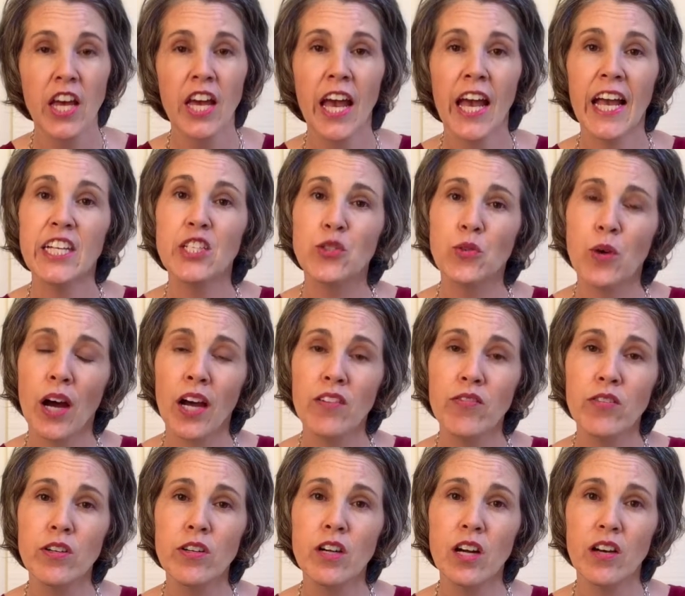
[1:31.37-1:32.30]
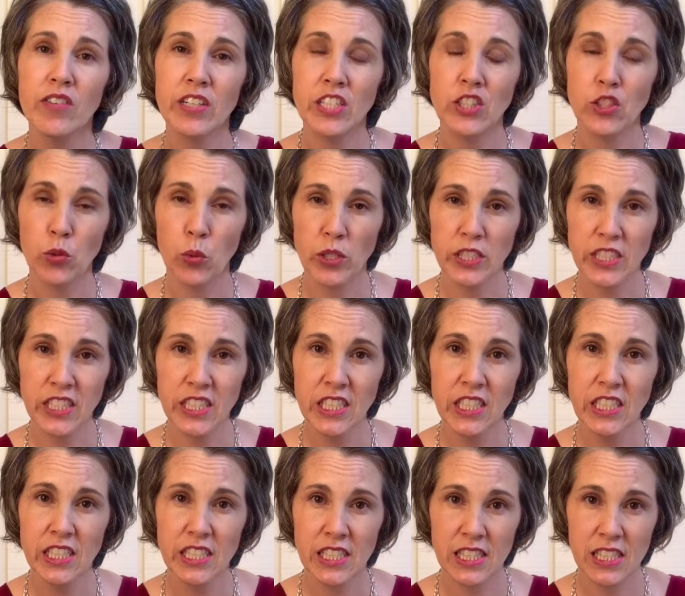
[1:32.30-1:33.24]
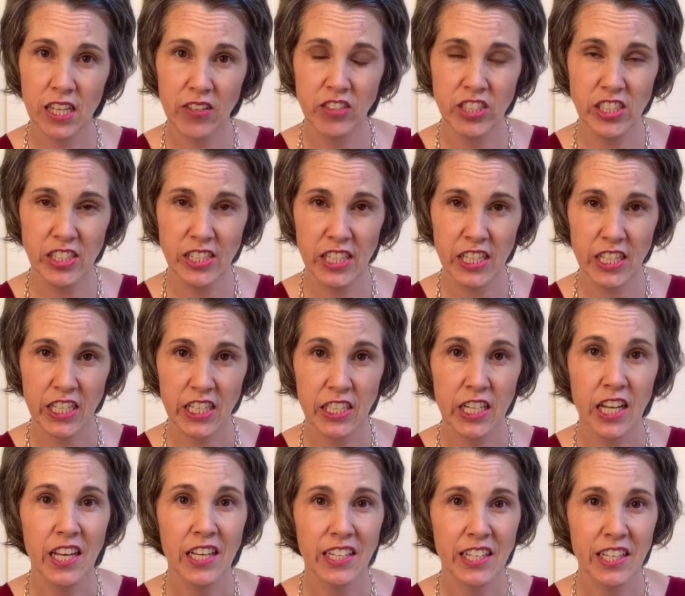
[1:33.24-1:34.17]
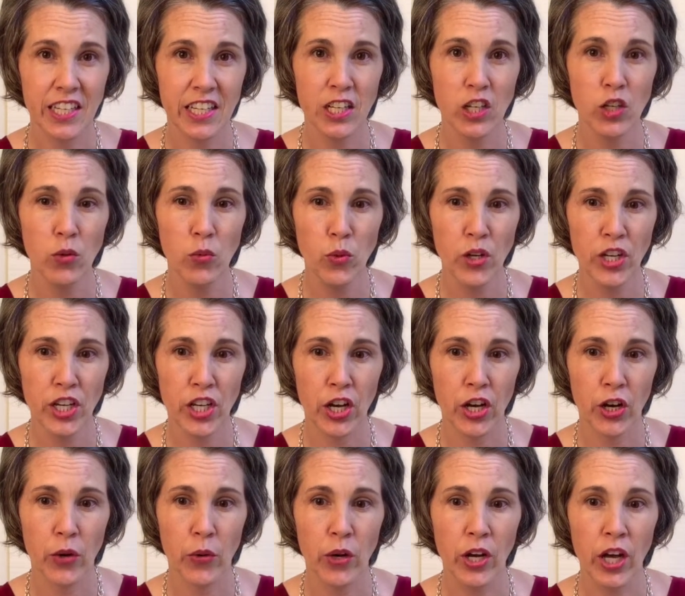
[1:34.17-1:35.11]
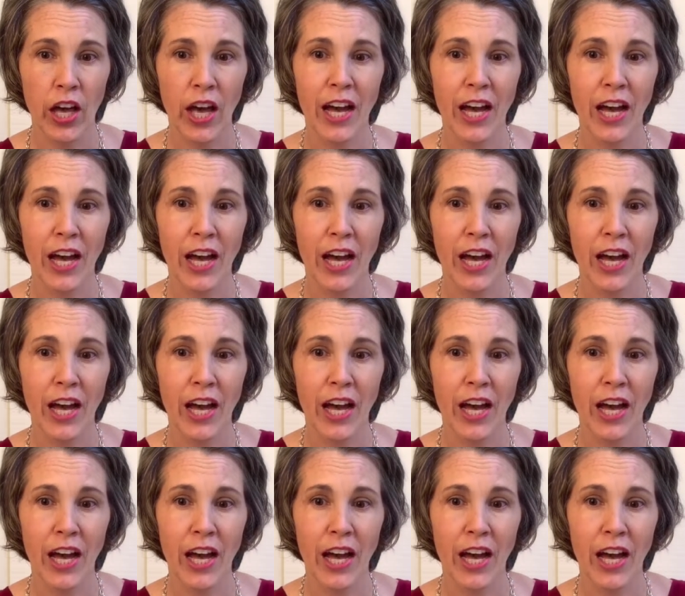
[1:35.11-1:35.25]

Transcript: a driver of a 2017 Kia Rio